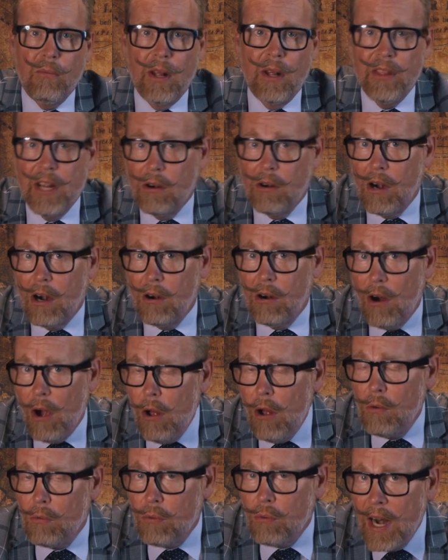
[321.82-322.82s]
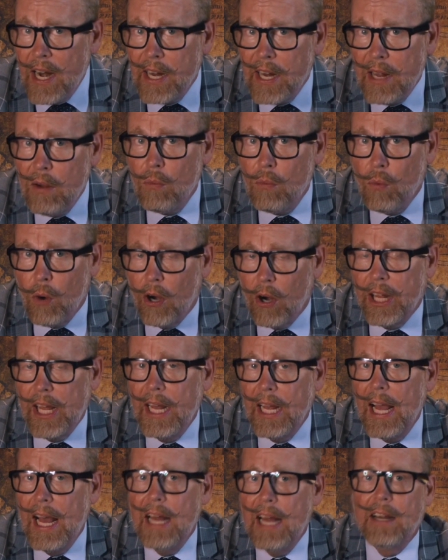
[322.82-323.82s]
when there are already
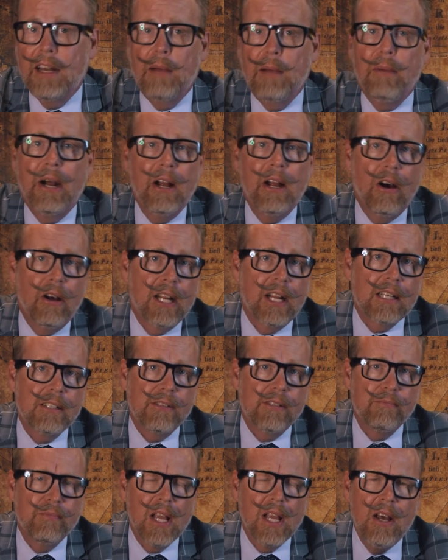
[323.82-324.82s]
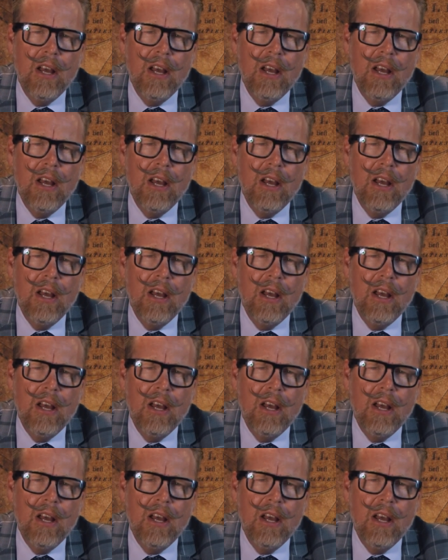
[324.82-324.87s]
working antibiotics.